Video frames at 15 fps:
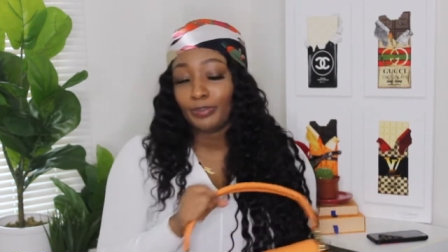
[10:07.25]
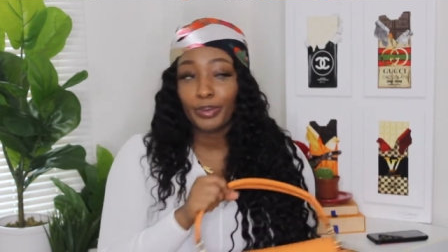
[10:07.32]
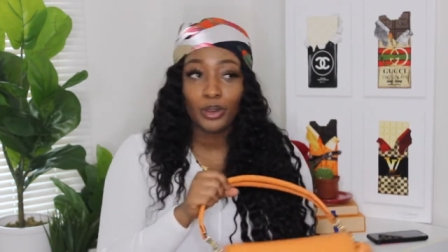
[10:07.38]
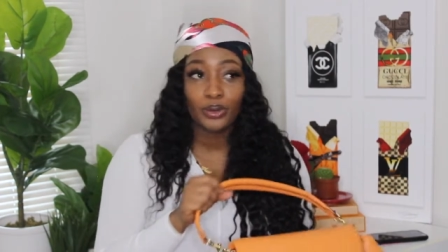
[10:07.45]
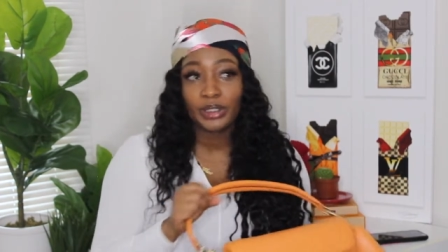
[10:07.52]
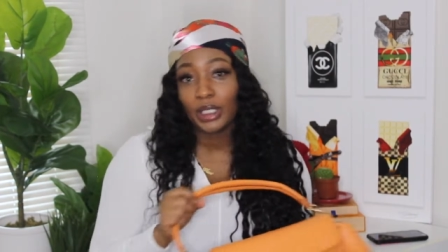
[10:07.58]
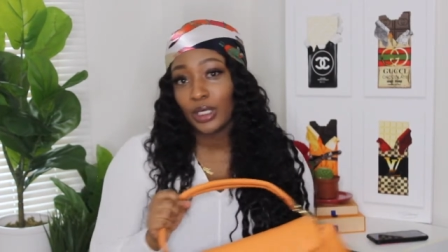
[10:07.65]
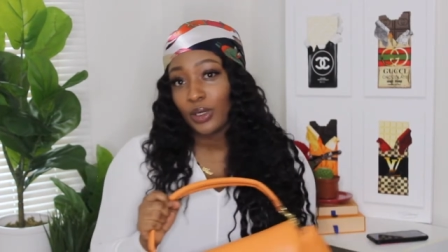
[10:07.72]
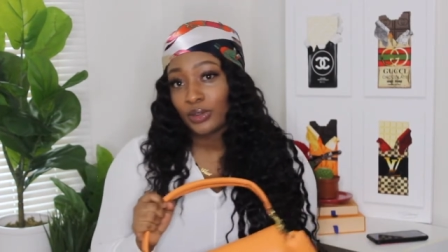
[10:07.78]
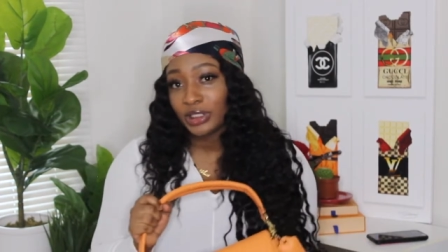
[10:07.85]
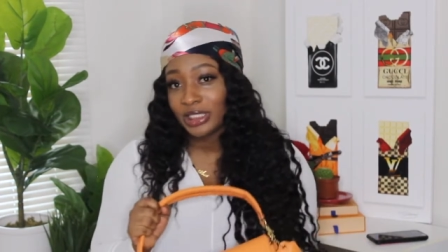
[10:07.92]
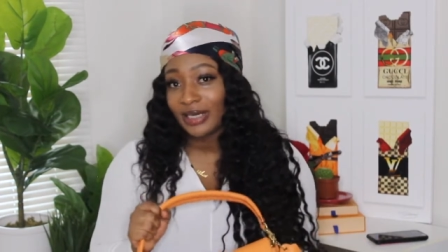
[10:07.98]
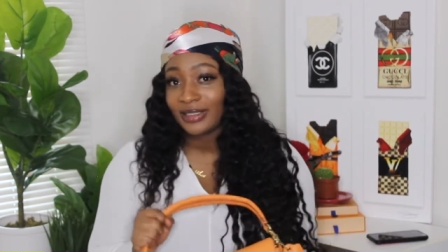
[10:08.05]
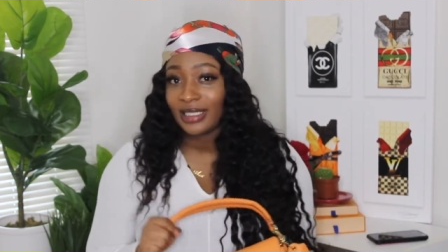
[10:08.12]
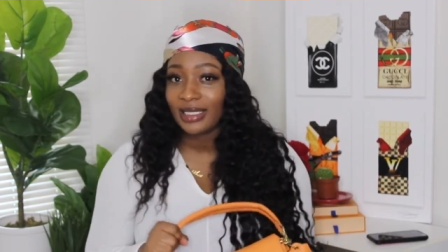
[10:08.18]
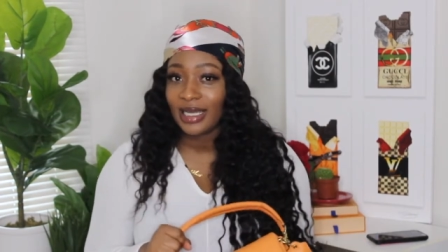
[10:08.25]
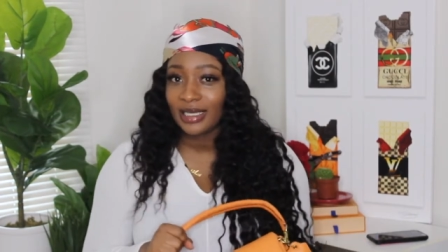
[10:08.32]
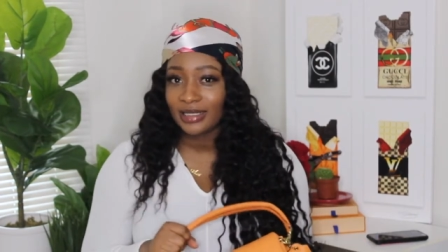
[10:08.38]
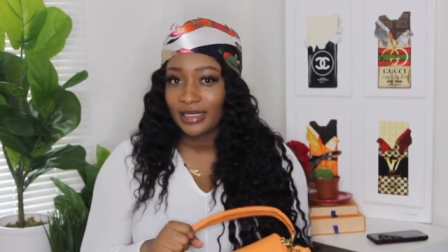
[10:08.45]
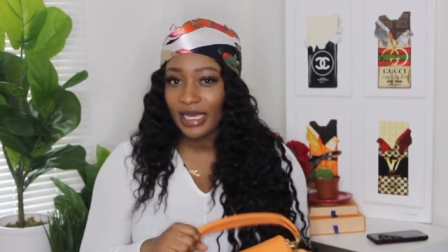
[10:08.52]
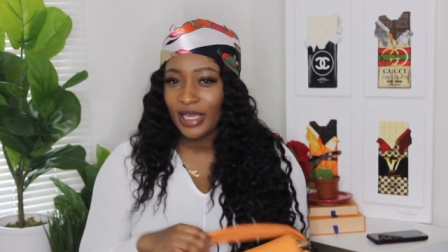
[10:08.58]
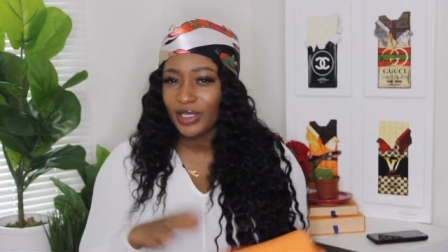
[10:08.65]
pull the coach out the
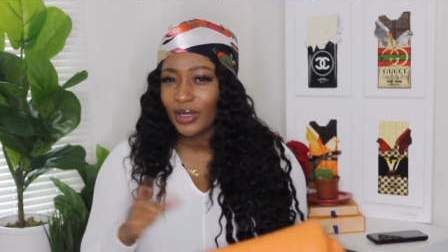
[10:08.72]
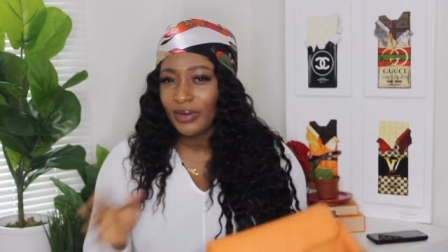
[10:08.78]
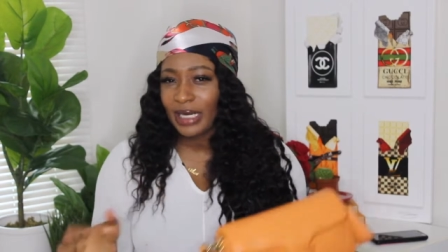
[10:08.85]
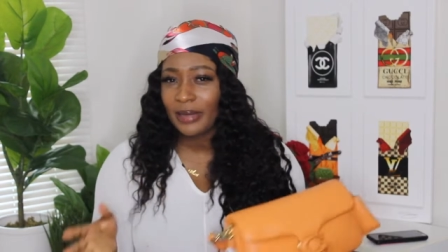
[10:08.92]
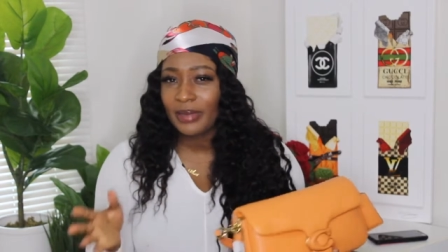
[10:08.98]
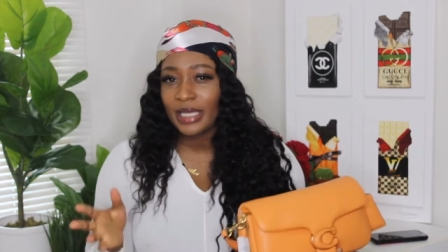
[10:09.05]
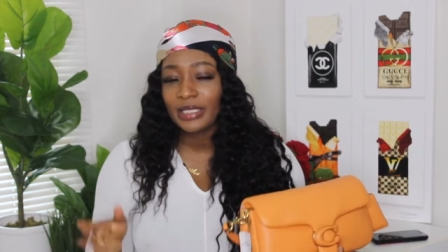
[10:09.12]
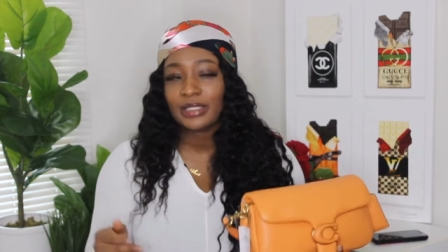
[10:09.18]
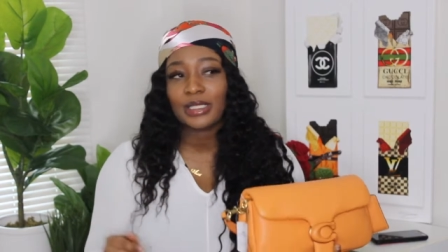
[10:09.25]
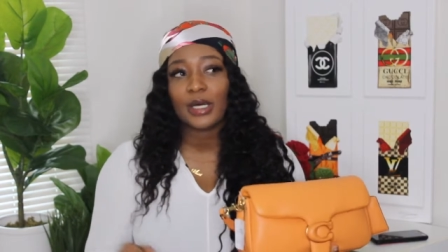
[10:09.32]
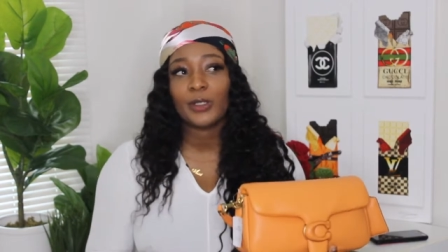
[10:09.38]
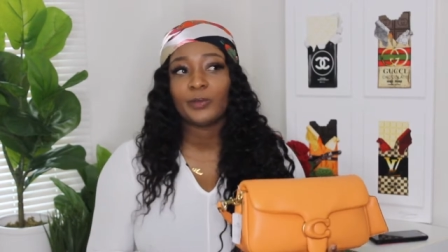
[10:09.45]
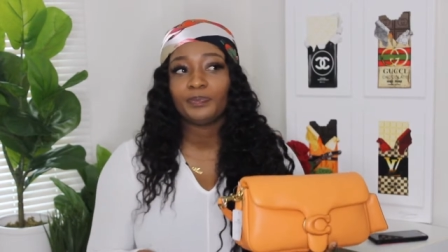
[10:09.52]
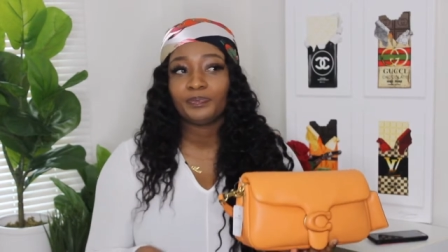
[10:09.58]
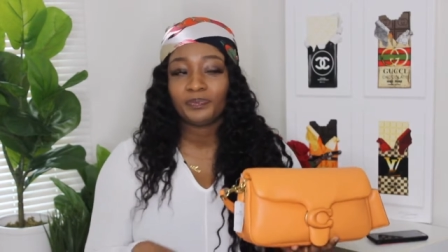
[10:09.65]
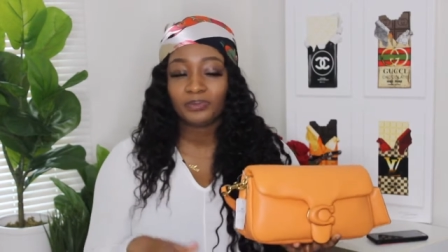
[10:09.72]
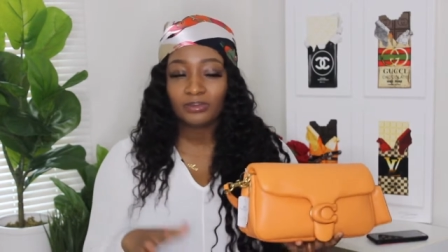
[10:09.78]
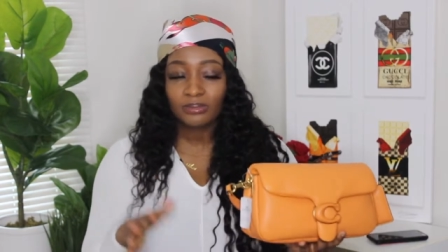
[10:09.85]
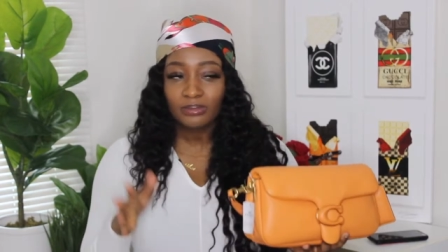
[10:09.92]
next day. You know what I mean? So